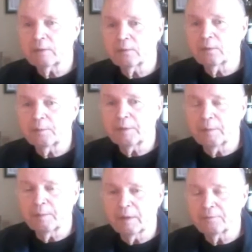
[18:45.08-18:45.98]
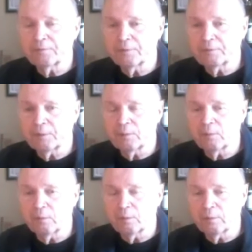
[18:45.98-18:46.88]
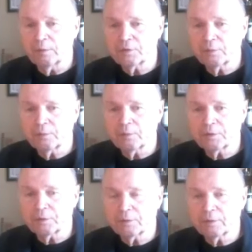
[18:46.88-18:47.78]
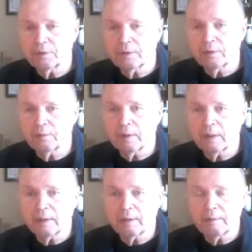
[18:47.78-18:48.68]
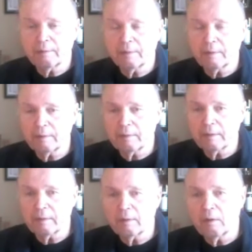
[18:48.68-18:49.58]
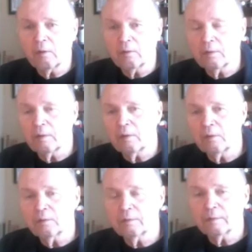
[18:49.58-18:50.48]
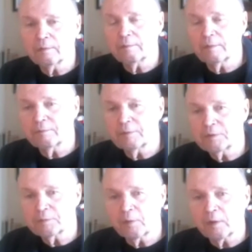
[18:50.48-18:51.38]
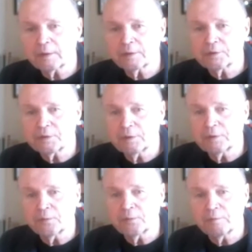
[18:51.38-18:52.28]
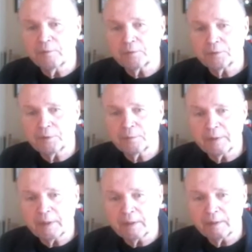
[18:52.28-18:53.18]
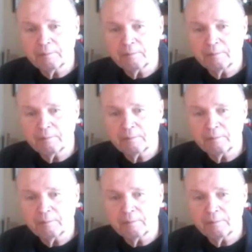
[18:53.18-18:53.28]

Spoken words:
we're going to be above 50. What you're going to, all of these markets tend to revert to the mean,